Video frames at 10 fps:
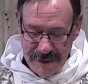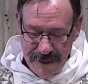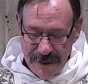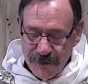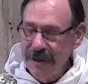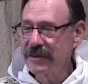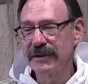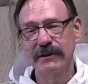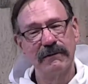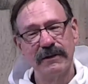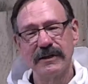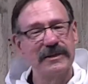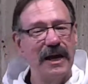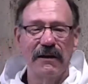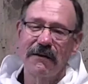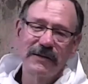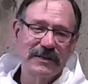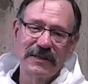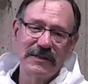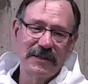Trusting the Lord is not always
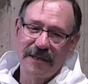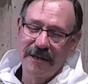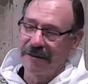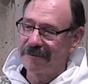an easy thing.